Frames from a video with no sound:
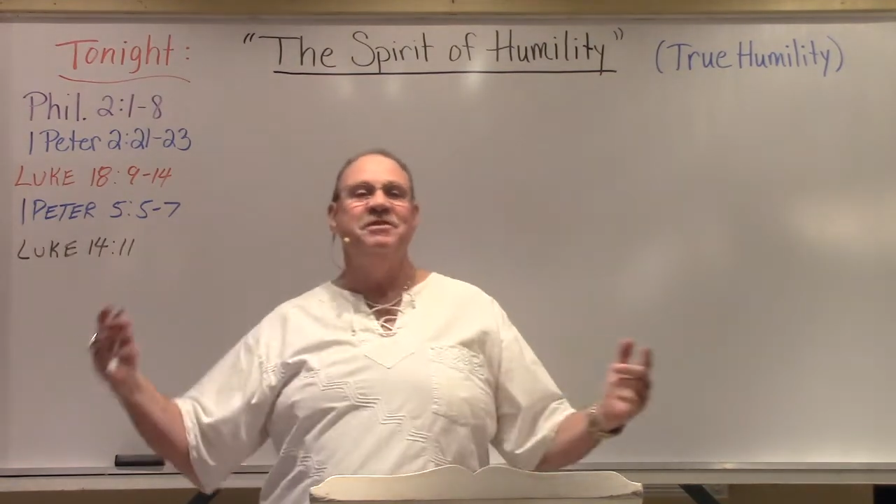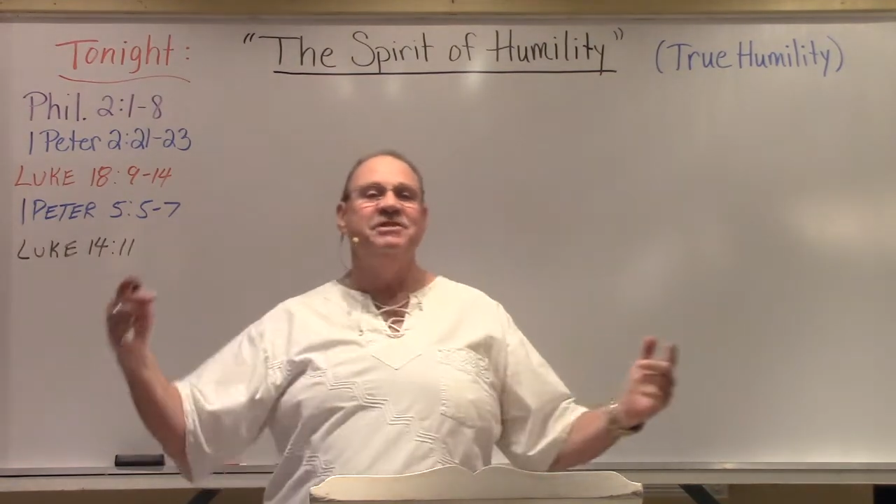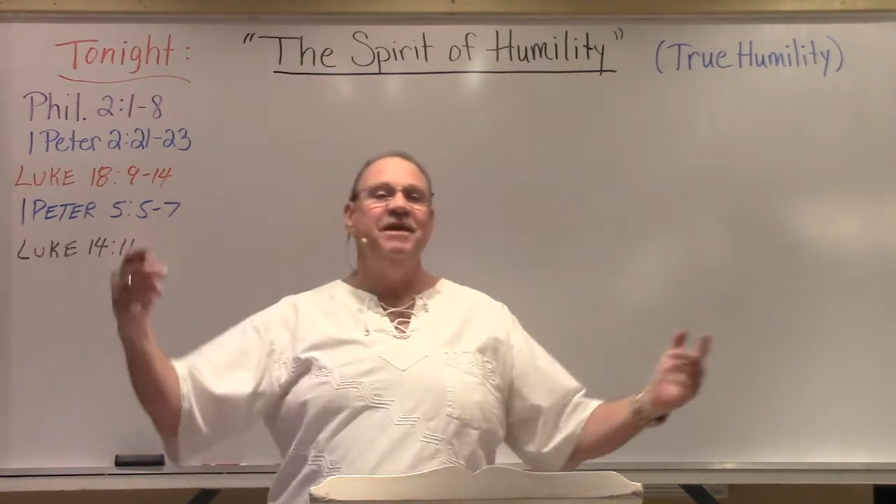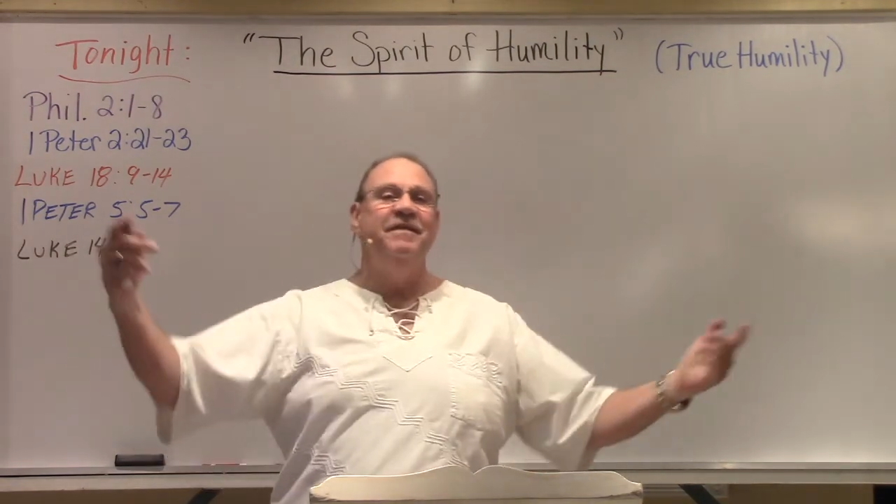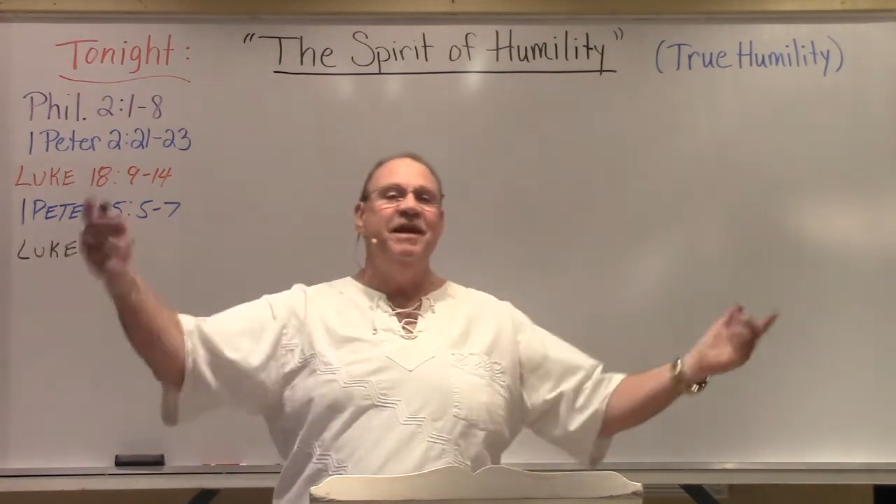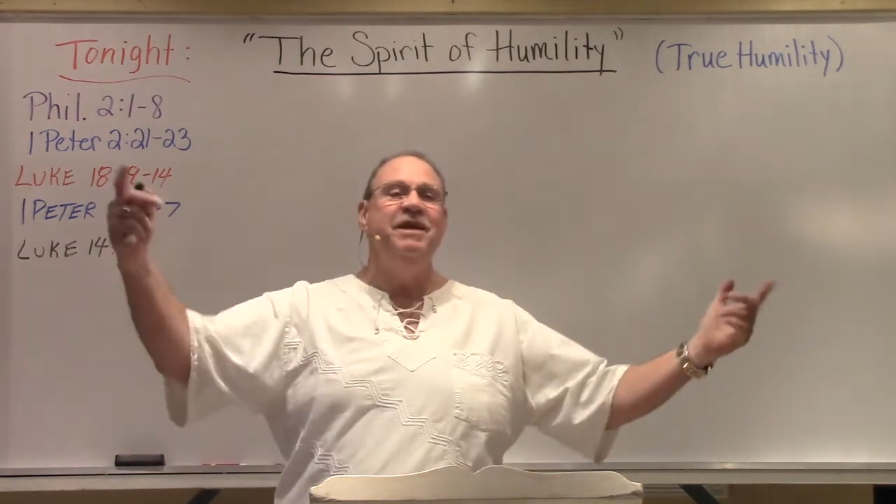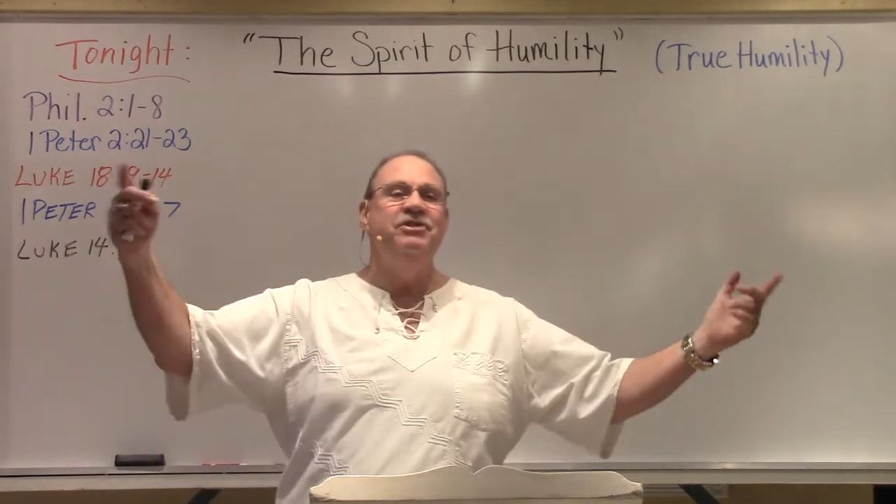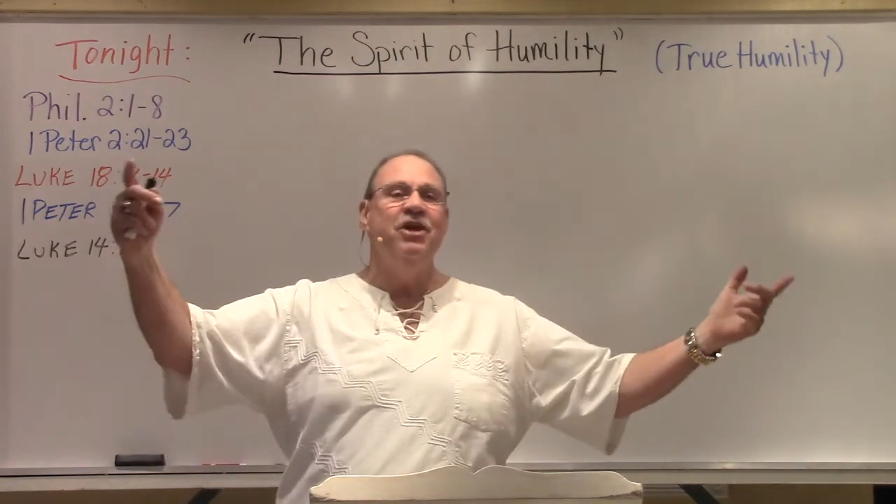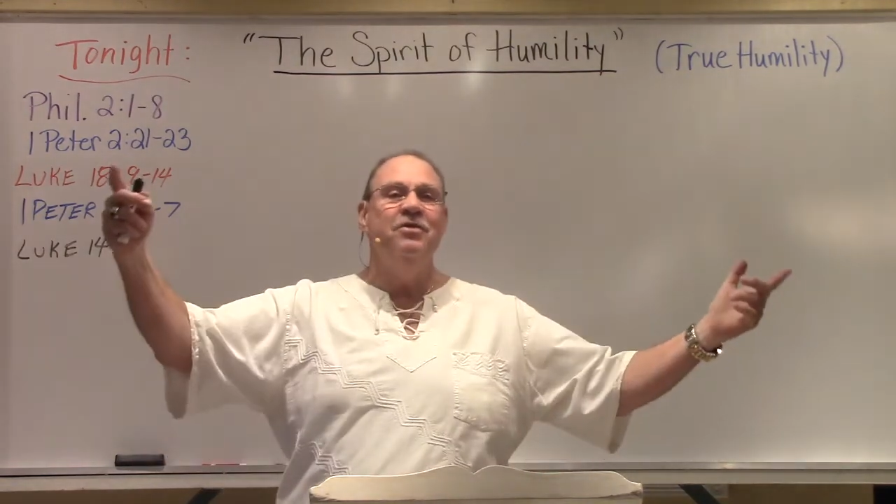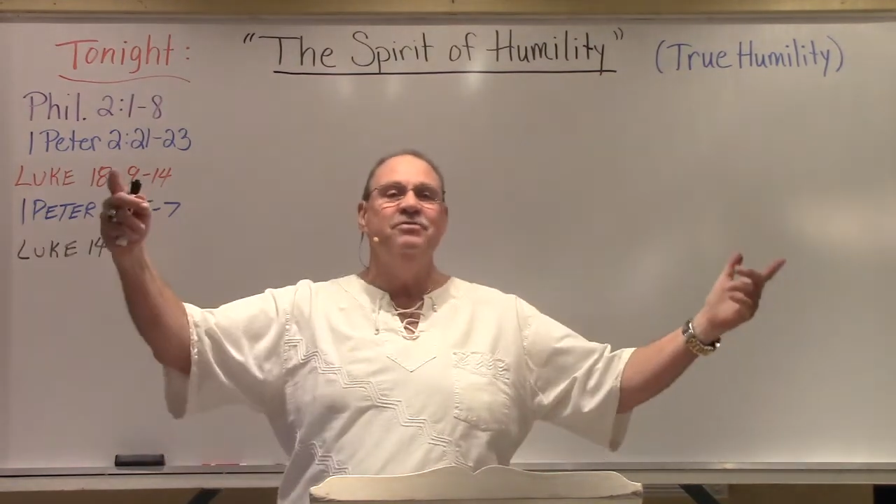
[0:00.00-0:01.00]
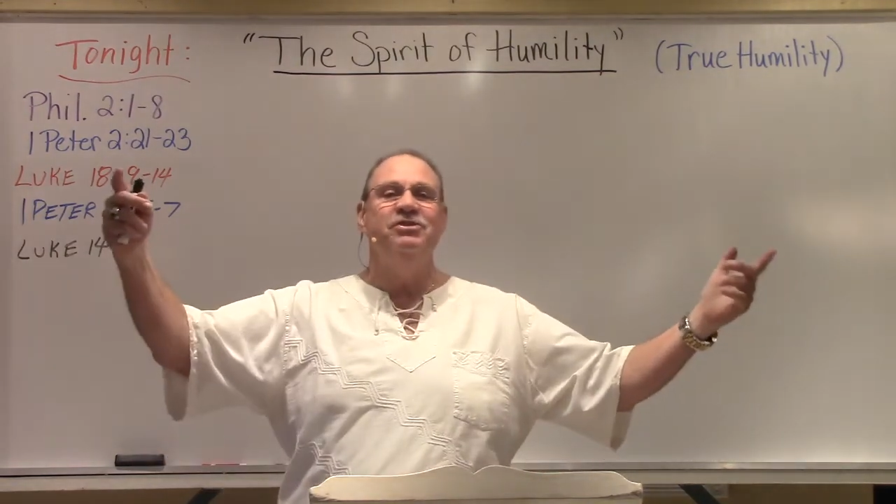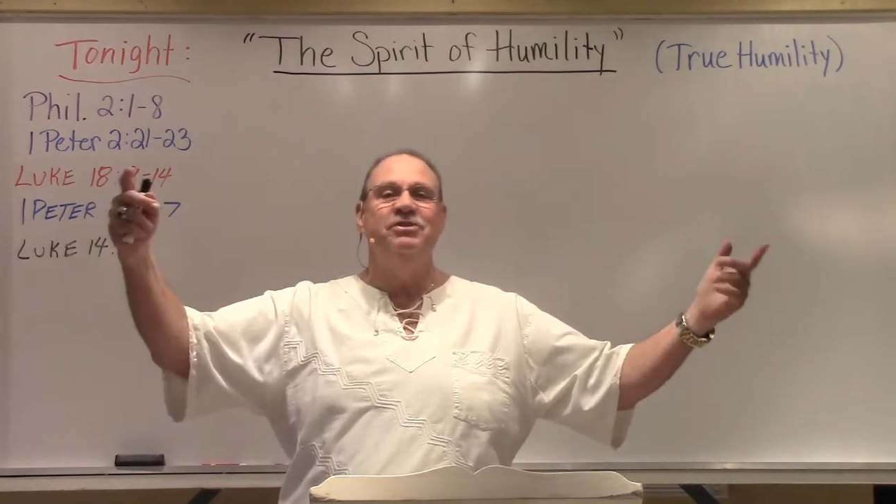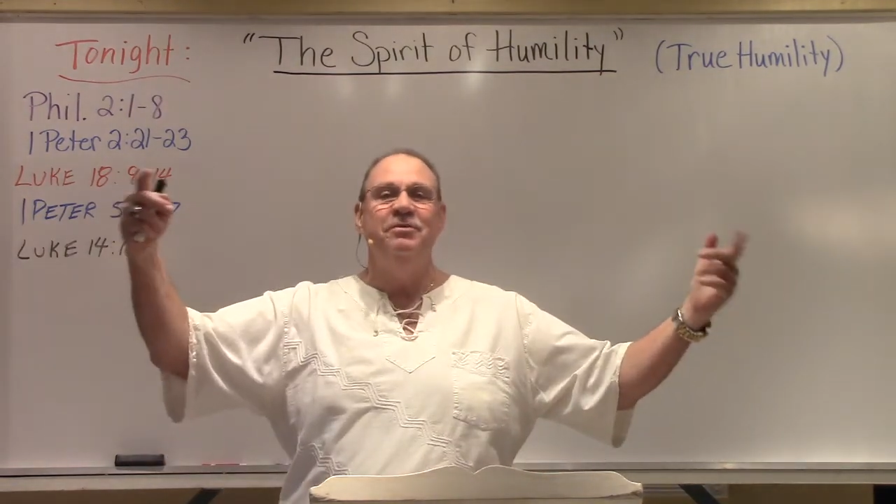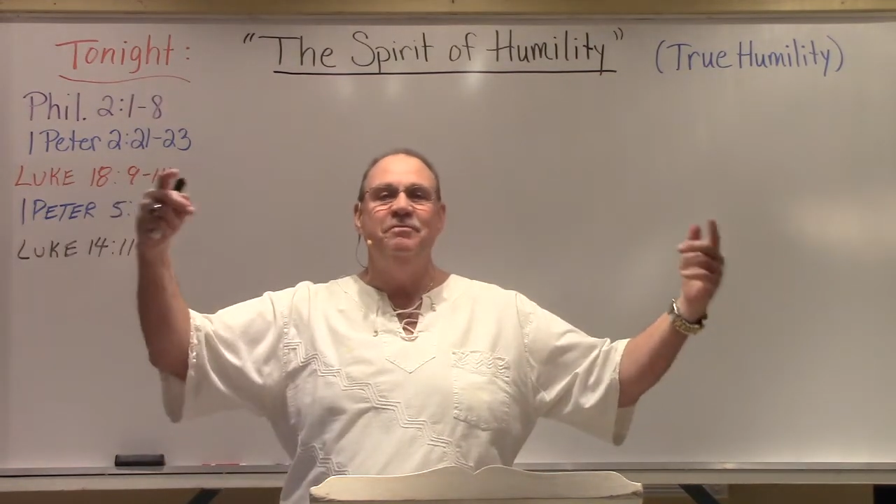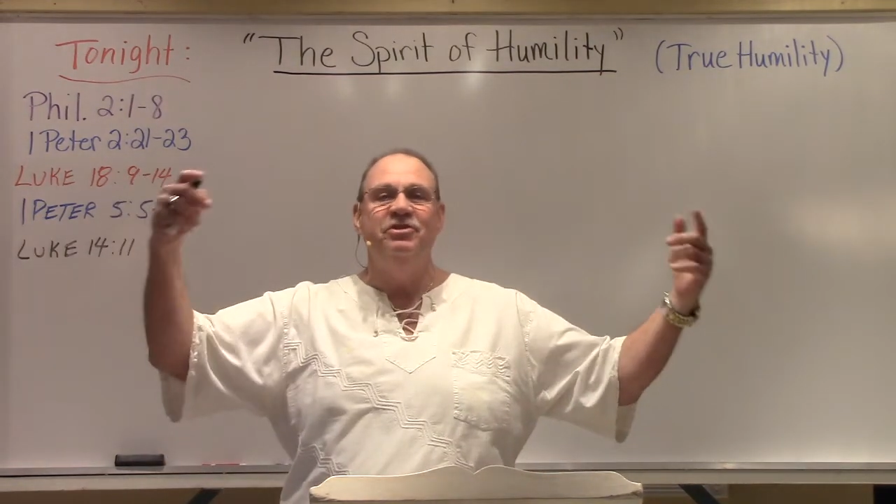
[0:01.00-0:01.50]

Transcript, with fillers: it said that he chose to,